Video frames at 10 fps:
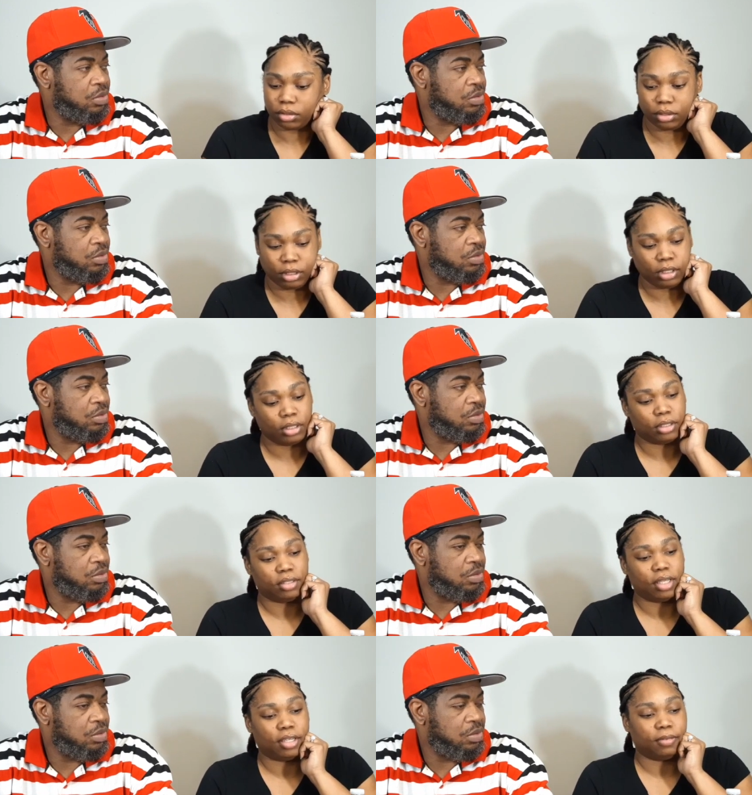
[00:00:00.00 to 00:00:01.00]
Speaker 1: Then to
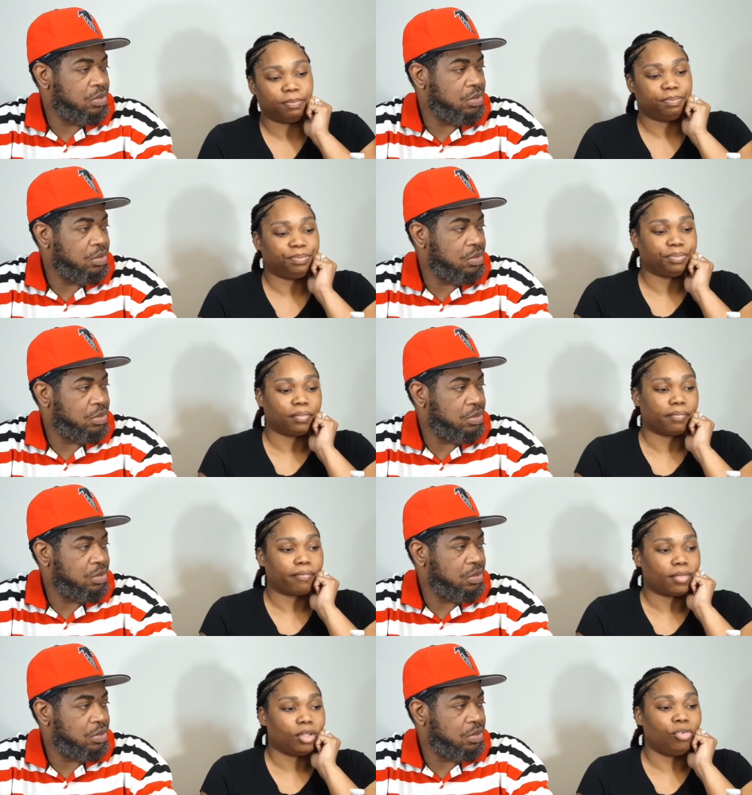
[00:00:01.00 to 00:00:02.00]
say
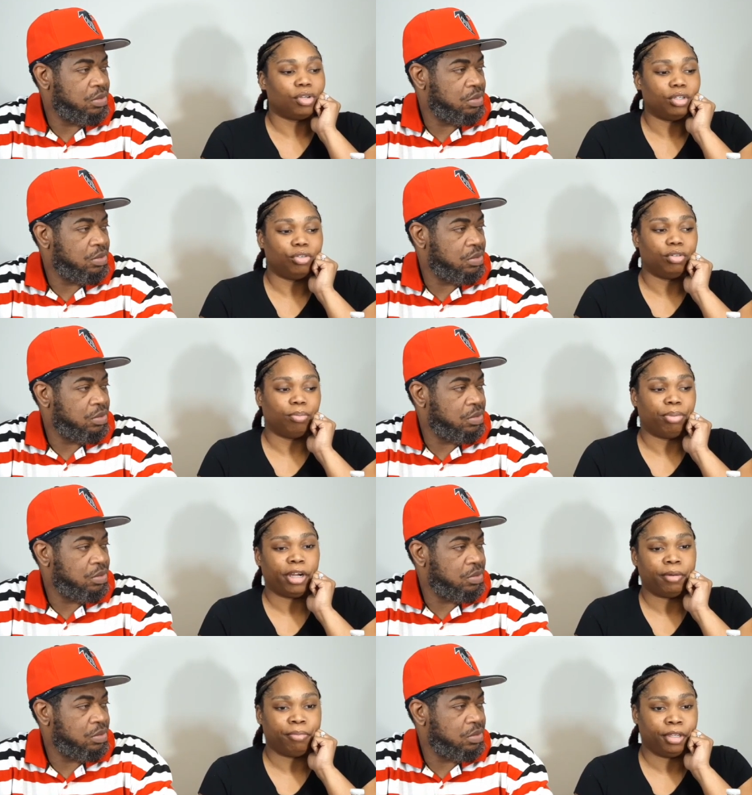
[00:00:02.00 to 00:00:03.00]
you can do the
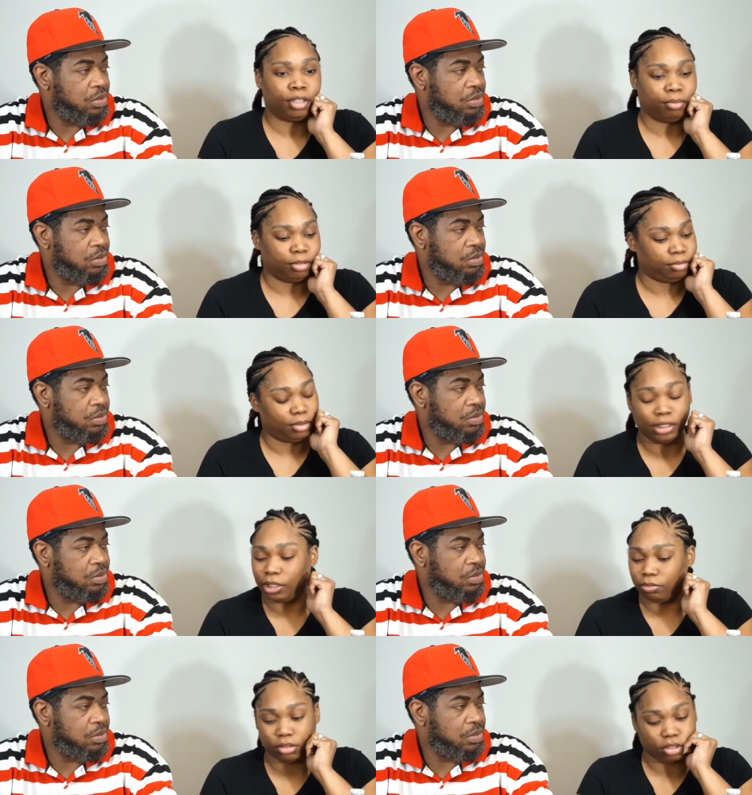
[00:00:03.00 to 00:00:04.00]
bare minimum.
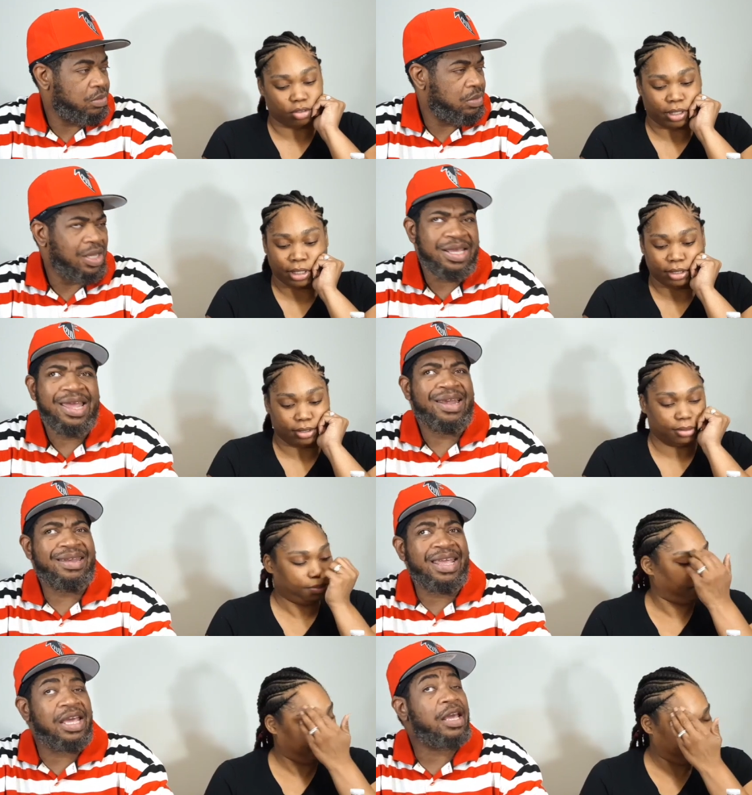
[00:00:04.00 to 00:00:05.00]
Speaker 2: That was crazy.
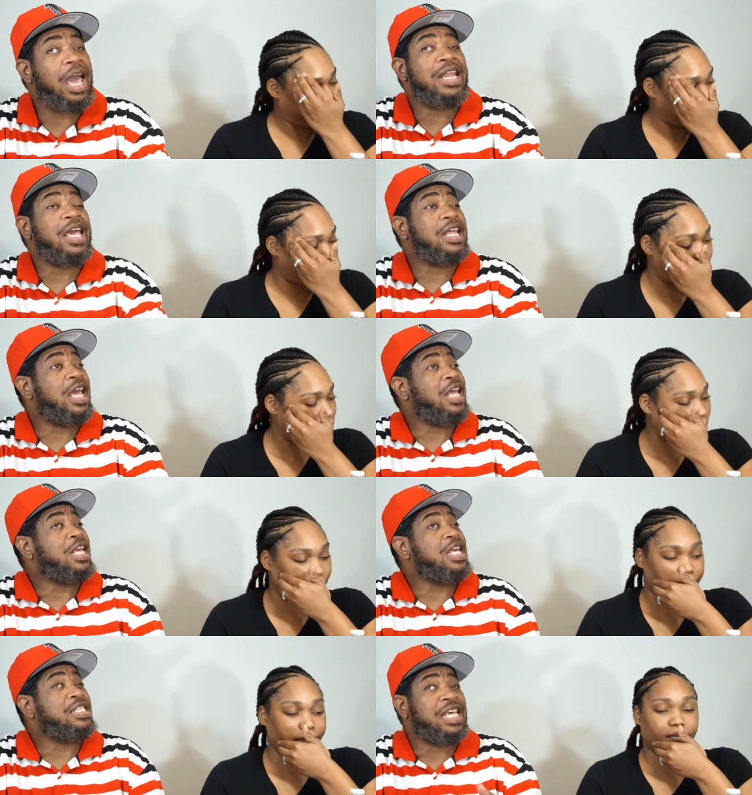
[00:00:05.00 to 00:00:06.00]
And
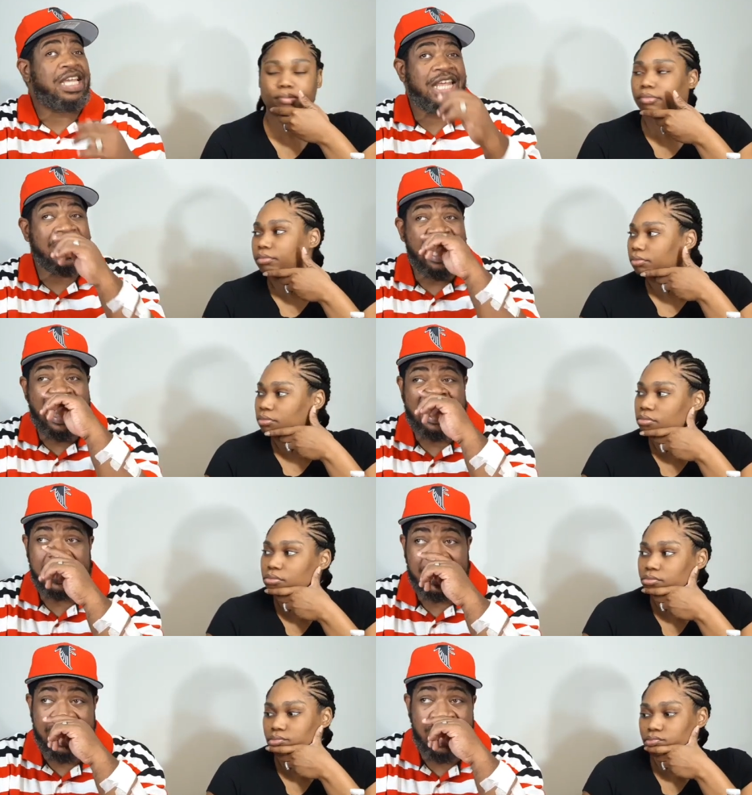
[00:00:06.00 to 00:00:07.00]
he said that
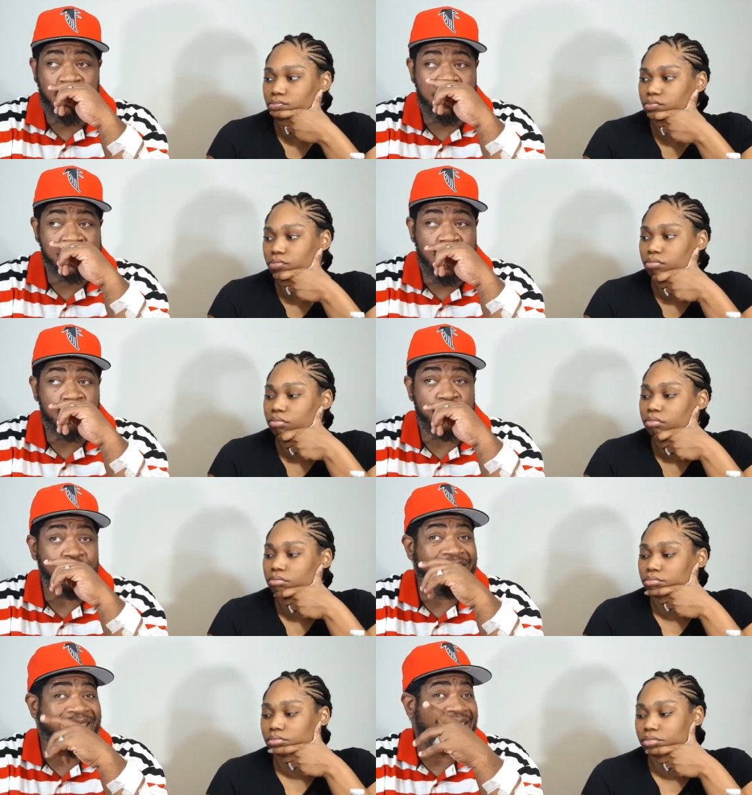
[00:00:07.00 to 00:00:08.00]
like Chris don't
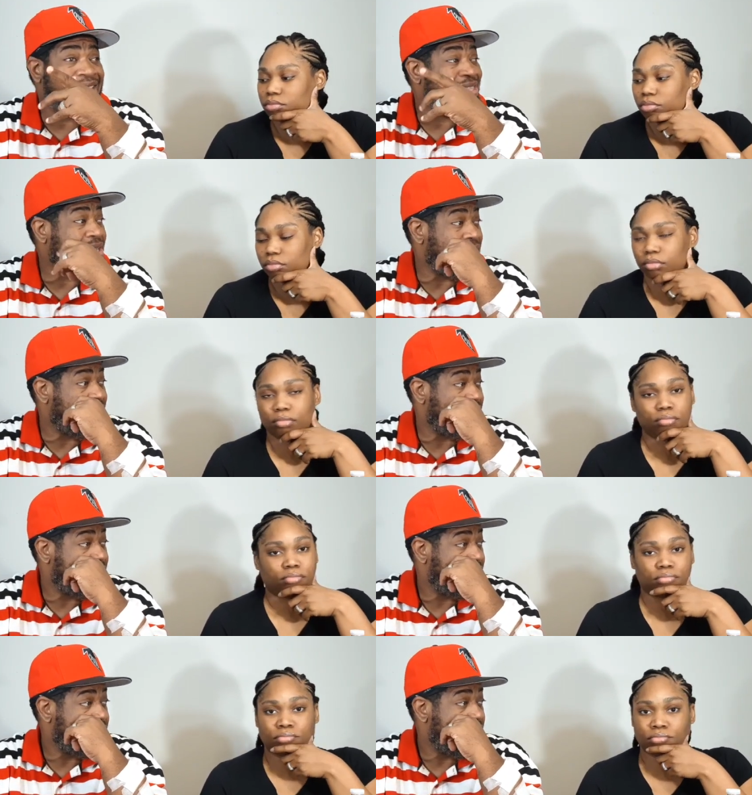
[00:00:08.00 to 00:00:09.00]
do anything.
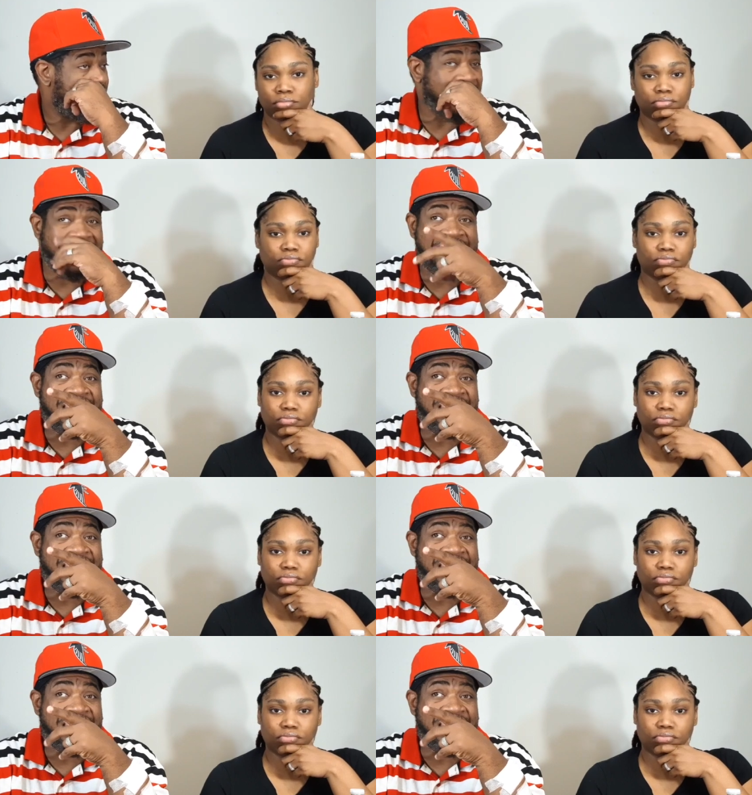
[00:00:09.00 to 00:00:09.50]
Mm-hmm.
Speaker 1: Like he